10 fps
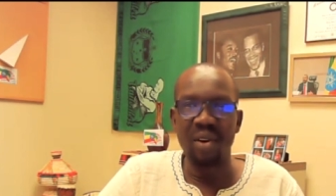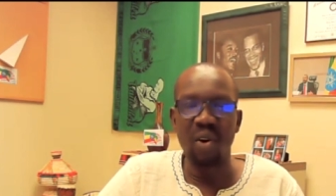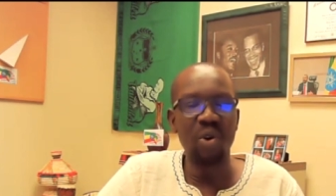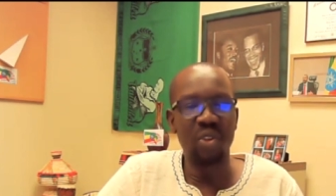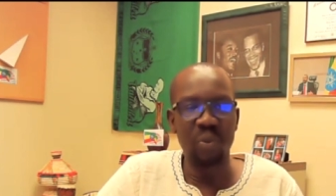
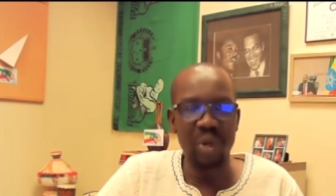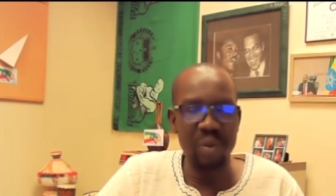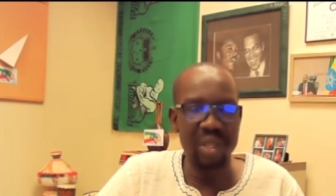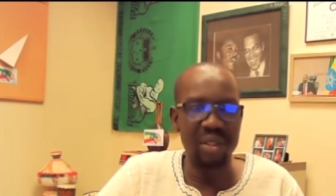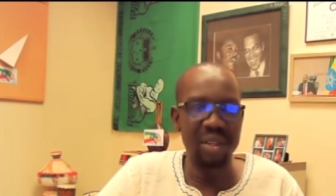coached pretty
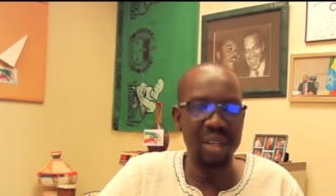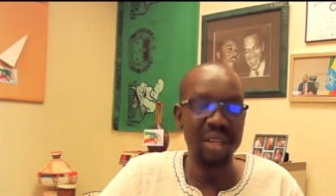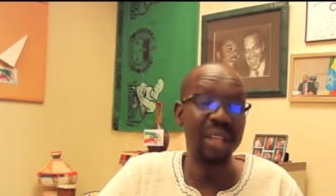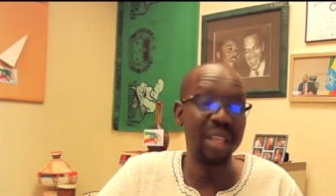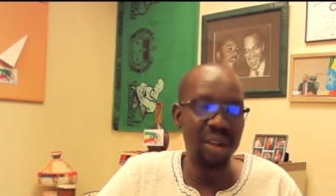much.
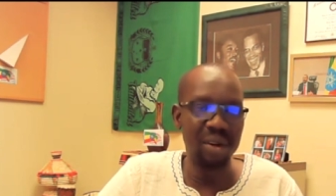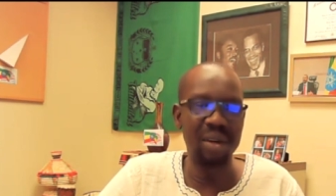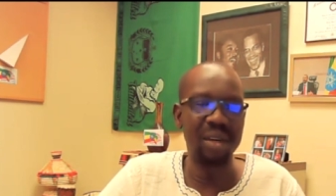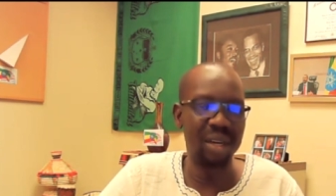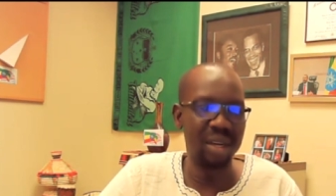And
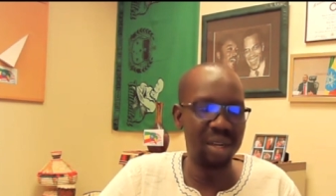here,